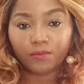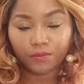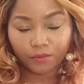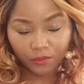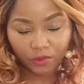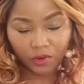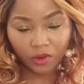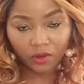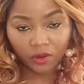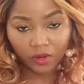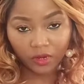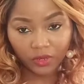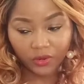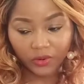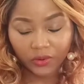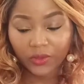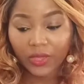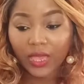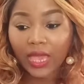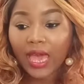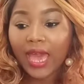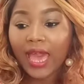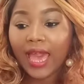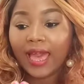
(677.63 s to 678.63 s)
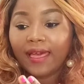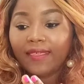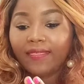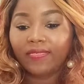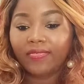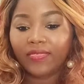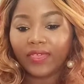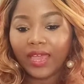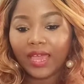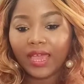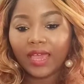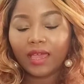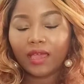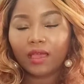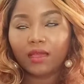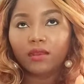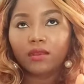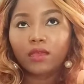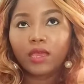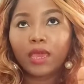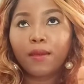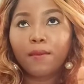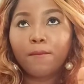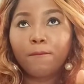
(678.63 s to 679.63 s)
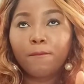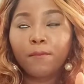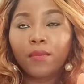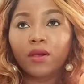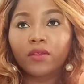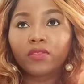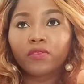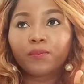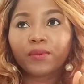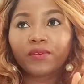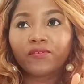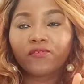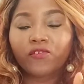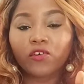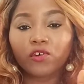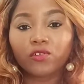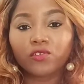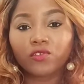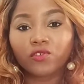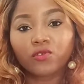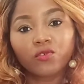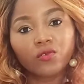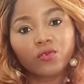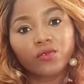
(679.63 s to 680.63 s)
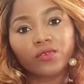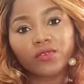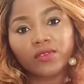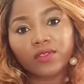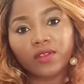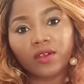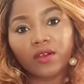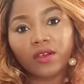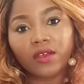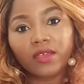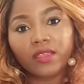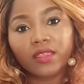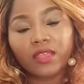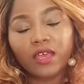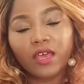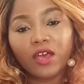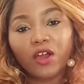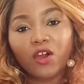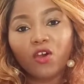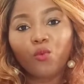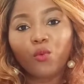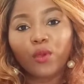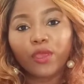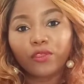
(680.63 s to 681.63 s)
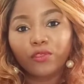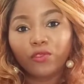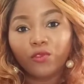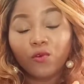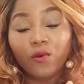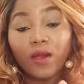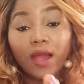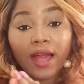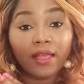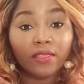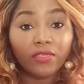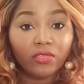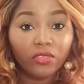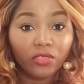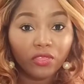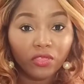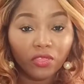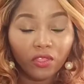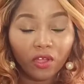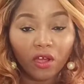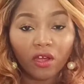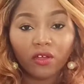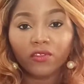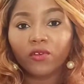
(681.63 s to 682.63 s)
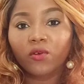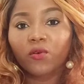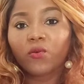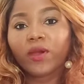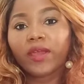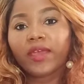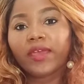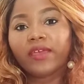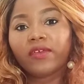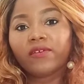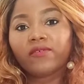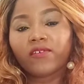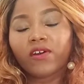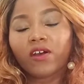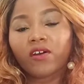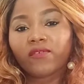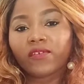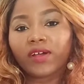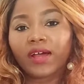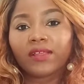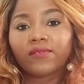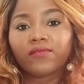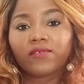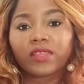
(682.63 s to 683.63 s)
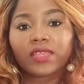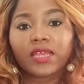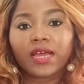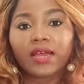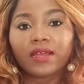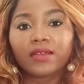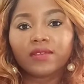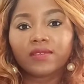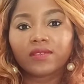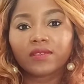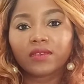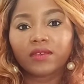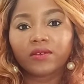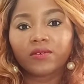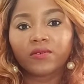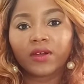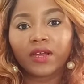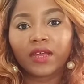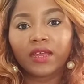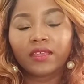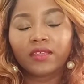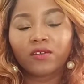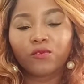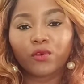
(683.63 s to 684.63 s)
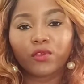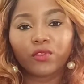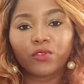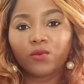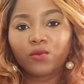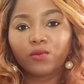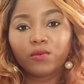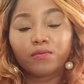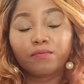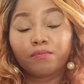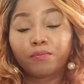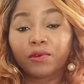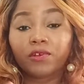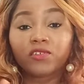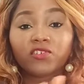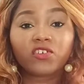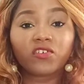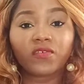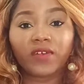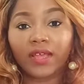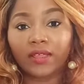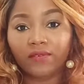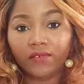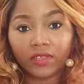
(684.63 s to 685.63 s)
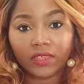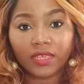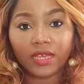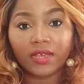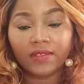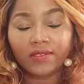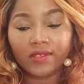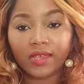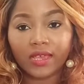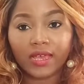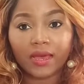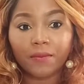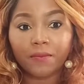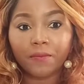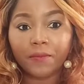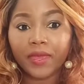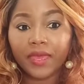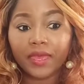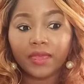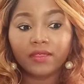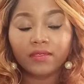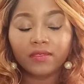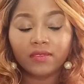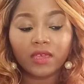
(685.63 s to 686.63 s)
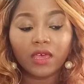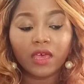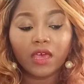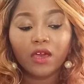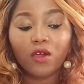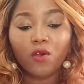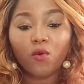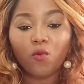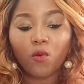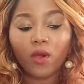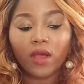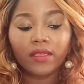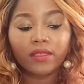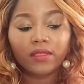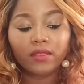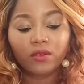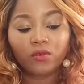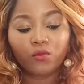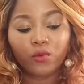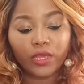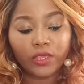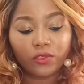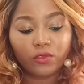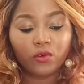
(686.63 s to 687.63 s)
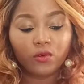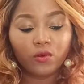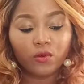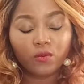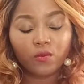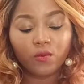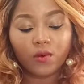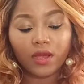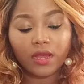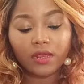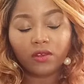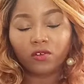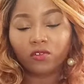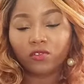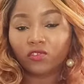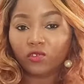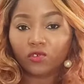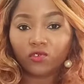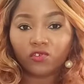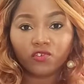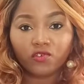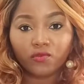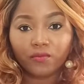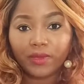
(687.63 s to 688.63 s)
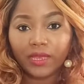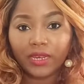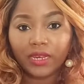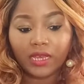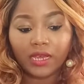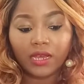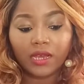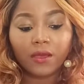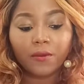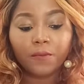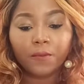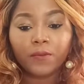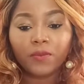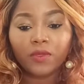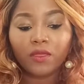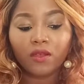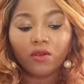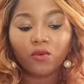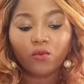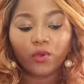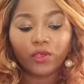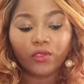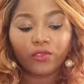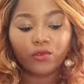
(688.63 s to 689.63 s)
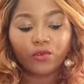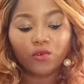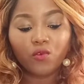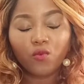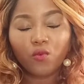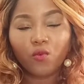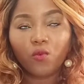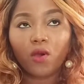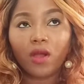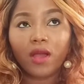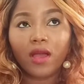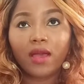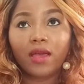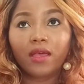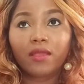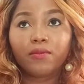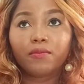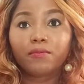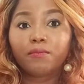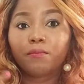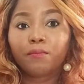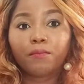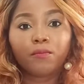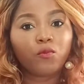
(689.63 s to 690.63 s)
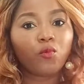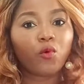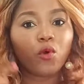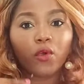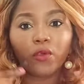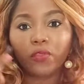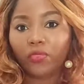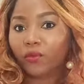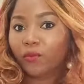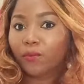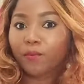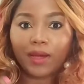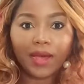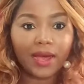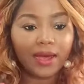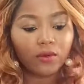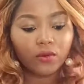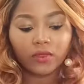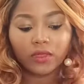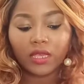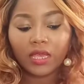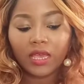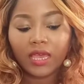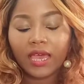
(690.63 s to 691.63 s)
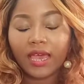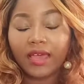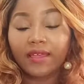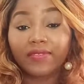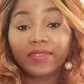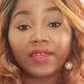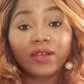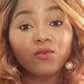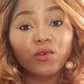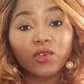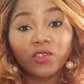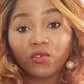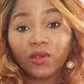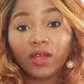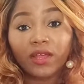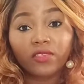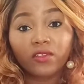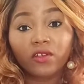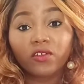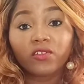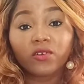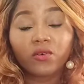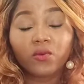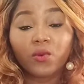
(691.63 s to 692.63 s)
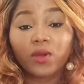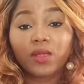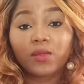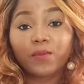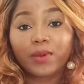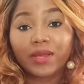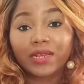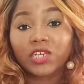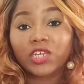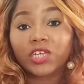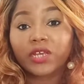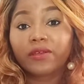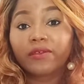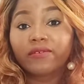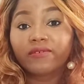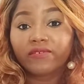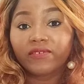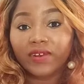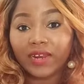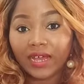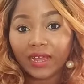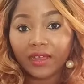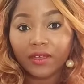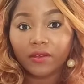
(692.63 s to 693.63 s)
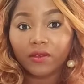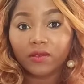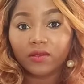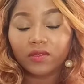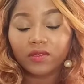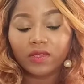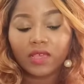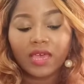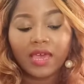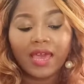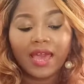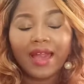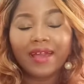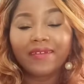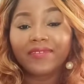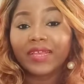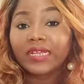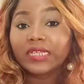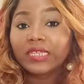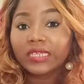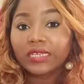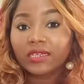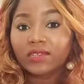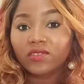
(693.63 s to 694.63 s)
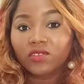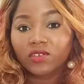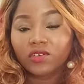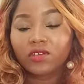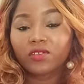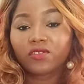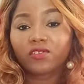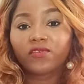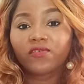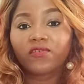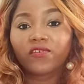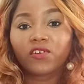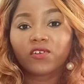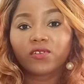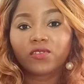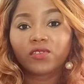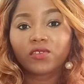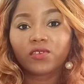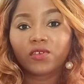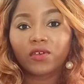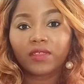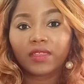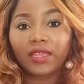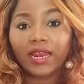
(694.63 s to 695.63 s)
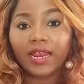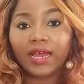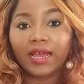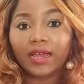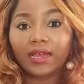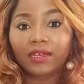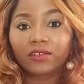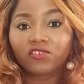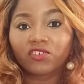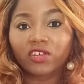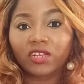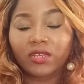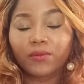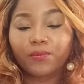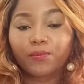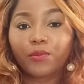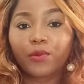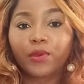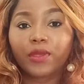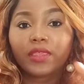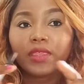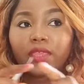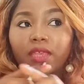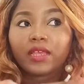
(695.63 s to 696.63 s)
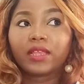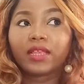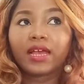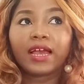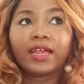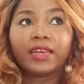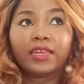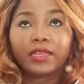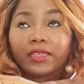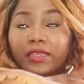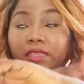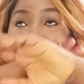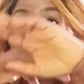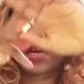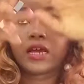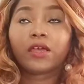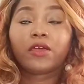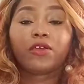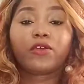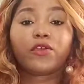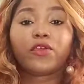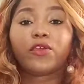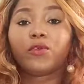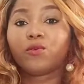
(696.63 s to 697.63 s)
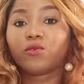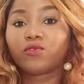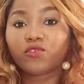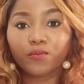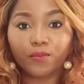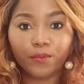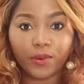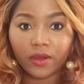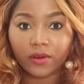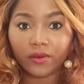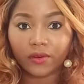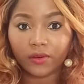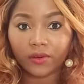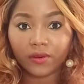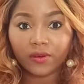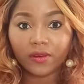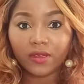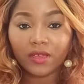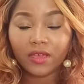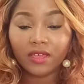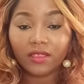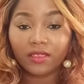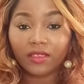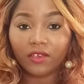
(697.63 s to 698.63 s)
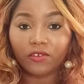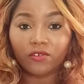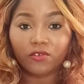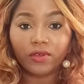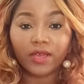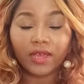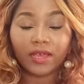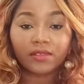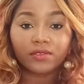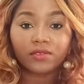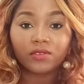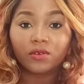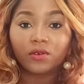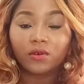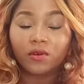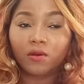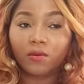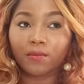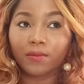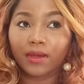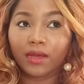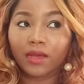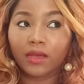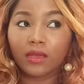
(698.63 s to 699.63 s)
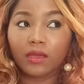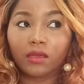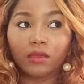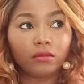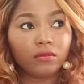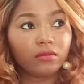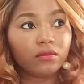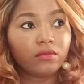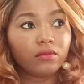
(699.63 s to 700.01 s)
earlier. Then a month before school start, we do another wave of advertising, right? We do a bunch of advertising campaigns. We do one on social media, we do one word to mouth, and then we do another one by sharing flyers. And then this year is the first year that I actually printed an entire huge banner that you guys saw on